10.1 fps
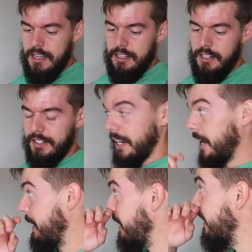
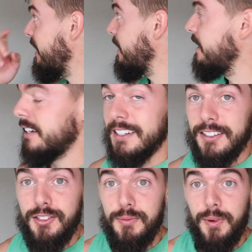Okay.
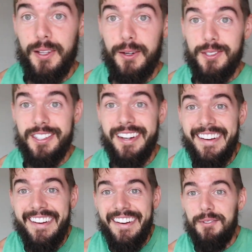Excuse my language.
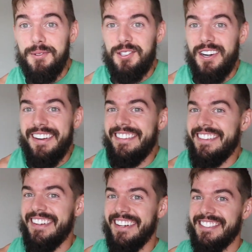I'm gonna try not to
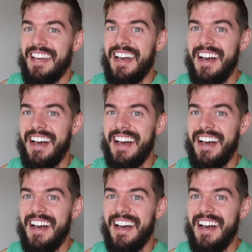cuss.